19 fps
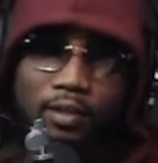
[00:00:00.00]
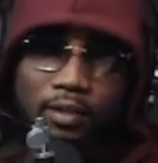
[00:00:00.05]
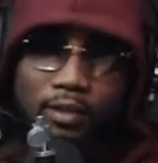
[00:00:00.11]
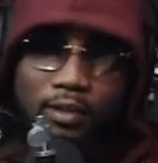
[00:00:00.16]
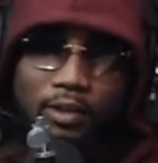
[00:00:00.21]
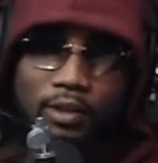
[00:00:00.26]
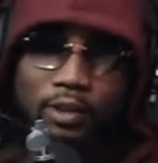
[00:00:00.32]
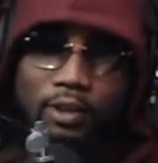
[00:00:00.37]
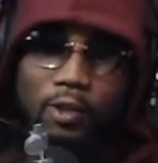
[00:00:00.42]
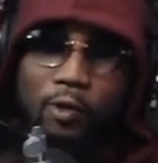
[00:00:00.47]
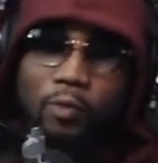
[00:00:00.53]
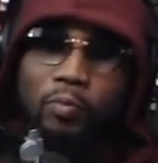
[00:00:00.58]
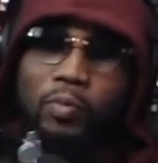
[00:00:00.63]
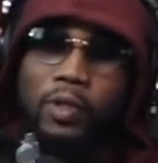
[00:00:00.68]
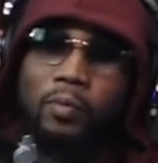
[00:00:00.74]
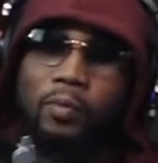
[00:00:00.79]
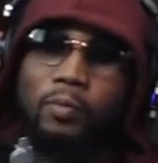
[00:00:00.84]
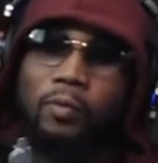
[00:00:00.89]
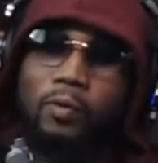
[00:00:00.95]
show
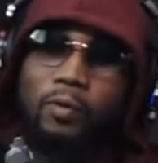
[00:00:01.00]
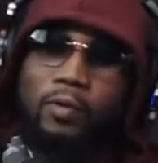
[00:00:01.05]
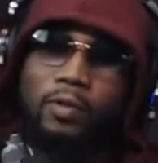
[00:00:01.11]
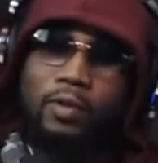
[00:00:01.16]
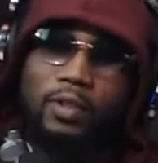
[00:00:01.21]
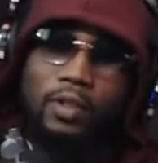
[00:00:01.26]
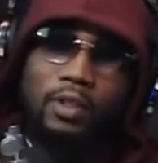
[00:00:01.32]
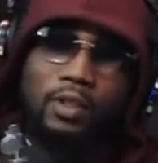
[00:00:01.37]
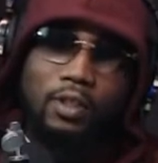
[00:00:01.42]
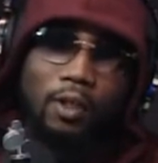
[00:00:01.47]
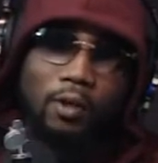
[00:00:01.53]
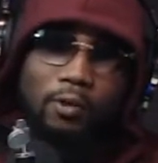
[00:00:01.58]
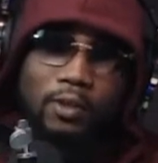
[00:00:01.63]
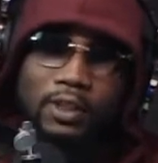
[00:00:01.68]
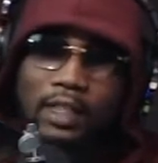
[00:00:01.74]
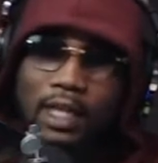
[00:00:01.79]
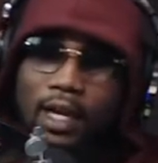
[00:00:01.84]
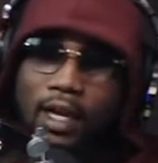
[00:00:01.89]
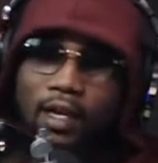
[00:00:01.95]
people your
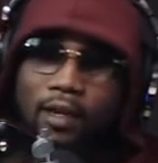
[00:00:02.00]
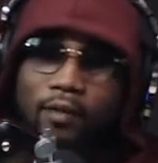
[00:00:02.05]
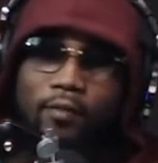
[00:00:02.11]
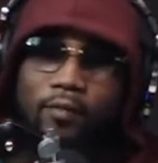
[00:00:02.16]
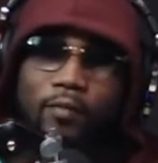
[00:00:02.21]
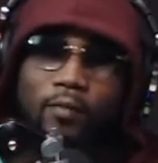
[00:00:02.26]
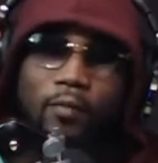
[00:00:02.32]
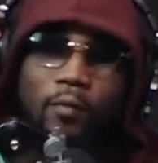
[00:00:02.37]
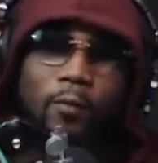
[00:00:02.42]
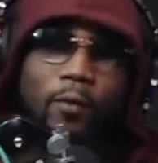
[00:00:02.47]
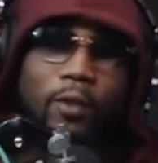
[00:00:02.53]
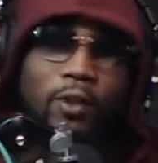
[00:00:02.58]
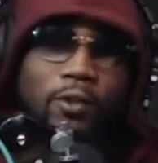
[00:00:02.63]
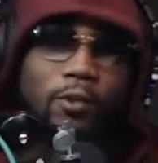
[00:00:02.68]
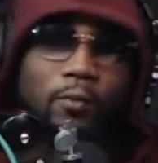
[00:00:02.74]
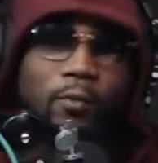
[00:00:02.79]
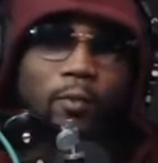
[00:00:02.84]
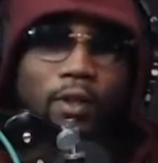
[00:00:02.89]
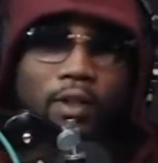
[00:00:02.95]
side of what you
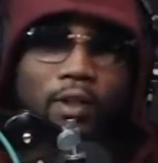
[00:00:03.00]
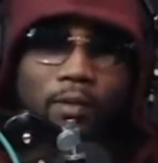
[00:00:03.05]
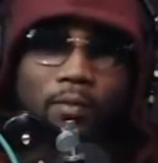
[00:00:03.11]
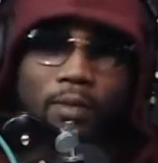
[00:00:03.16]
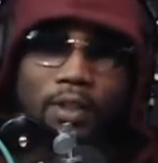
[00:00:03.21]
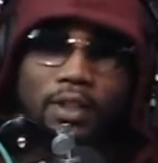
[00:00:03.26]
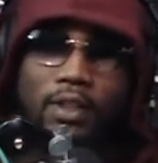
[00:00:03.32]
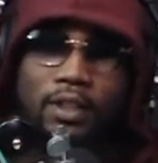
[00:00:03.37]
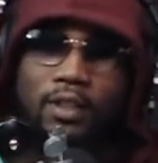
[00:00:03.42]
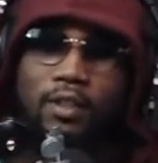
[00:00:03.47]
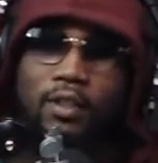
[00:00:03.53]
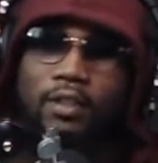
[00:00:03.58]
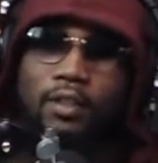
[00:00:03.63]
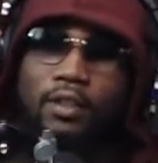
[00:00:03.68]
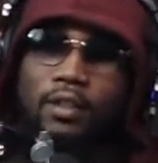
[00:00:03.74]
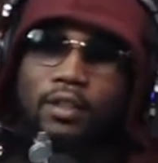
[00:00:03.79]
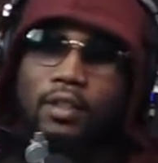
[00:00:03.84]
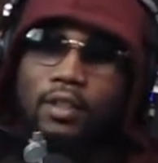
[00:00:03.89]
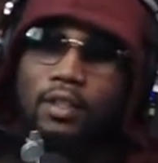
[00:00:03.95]
want them to see,
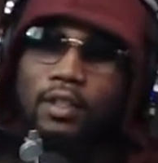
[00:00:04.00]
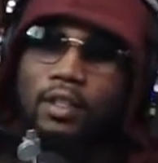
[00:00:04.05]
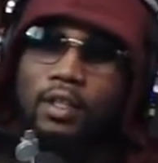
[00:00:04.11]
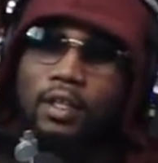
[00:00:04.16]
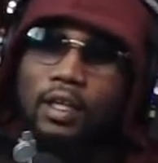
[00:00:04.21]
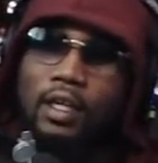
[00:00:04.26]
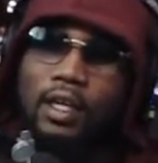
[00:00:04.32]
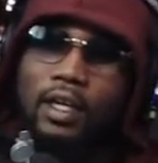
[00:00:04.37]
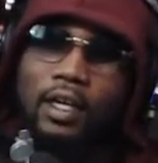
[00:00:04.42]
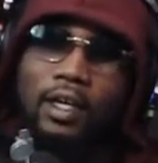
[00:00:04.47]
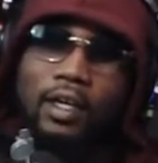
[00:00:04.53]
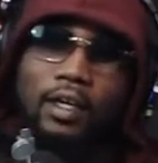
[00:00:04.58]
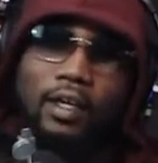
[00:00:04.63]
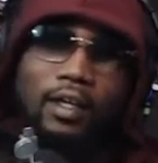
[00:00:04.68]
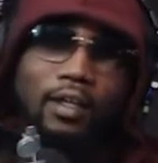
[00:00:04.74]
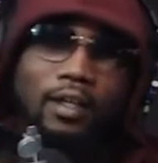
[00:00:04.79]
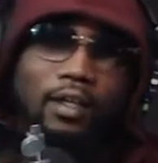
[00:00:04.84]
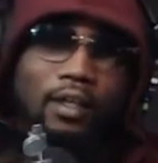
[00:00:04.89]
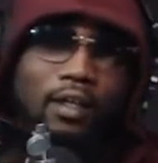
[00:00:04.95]

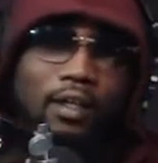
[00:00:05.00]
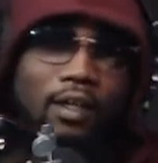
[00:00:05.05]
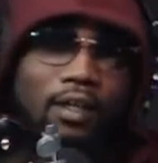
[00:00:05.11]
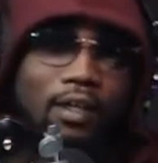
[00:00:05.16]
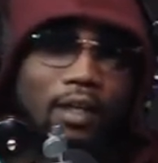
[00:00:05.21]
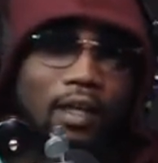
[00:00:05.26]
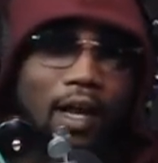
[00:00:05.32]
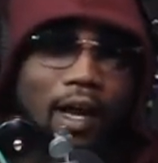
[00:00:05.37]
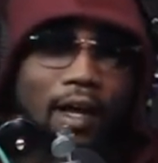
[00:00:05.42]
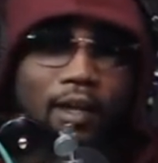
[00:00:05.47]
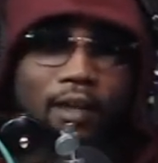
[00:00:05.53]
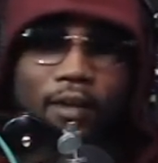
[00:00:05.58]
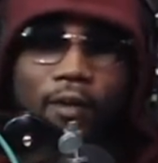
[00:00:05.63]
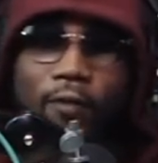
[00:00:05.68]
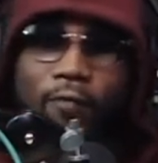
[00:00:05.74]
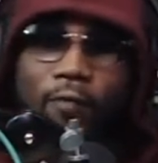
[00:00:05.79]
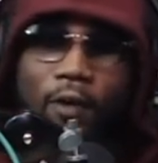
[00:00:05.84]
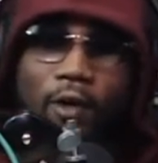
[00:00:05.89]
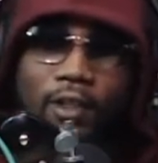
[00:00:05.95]
and not a
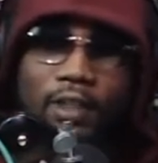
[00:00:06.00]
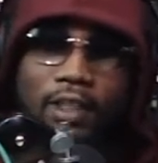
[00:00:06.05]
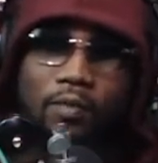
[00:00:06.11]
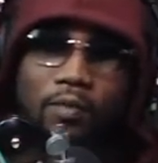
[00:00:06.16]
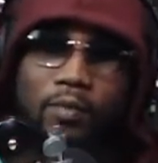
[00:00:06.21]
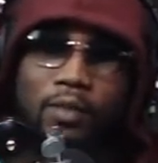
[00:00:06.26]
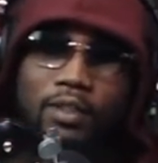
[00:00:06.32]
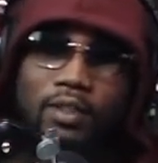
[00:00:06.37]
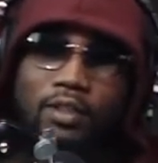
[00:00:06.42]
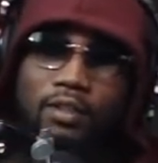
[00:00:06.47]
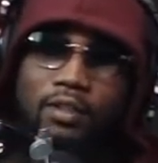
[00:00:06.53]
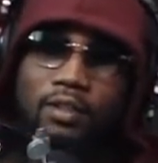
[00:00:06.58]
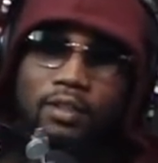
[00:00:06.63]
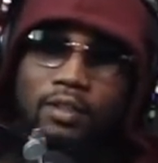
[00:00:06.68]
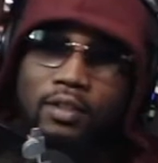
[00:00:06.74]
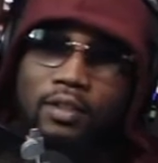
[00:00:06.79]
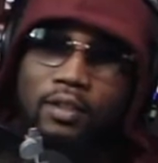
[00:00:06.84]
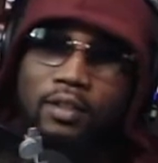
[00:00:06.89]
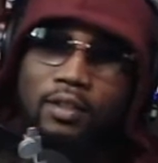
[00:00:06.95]
false image
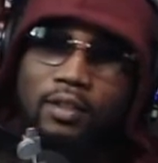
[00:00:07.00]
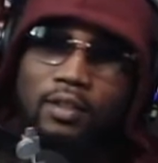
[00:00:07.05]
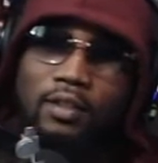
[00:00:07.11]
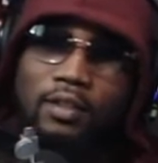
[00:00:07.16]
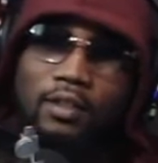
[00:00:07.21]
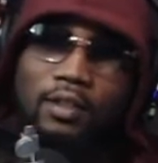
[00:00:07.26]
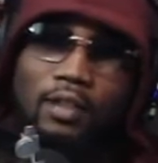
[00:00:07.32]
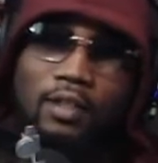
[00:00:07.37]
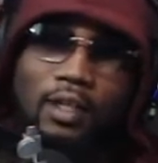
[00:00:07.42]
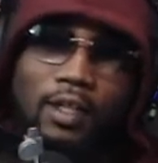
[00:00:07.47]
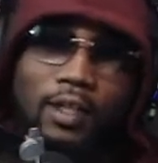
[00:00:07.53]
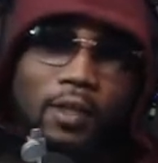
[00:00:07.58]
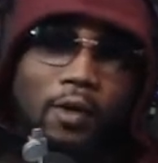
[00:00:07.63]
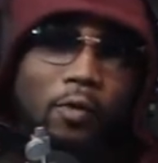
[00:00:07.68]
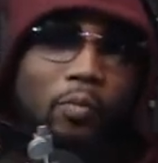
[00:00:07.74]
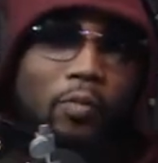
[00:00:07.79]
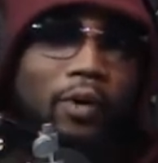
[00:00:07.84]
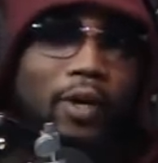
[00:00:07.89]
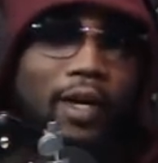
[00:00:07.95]
of your
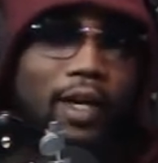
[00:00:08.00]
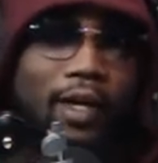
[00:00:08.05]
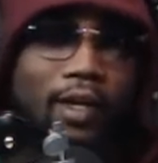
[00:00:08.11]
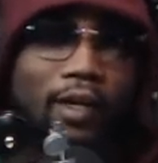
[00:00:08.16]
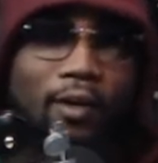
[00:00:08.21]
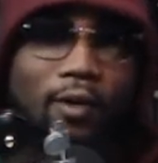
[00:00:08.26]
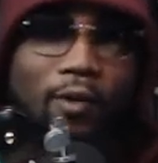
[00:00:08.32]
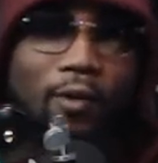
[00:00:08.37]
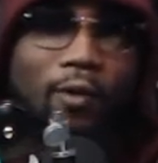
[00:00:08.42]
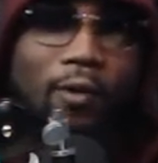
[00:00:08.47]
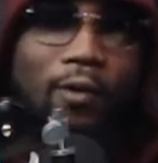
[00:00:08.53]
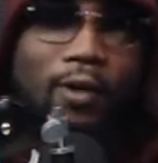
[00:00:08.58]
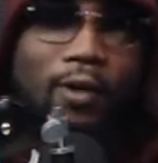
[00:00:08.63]
brand or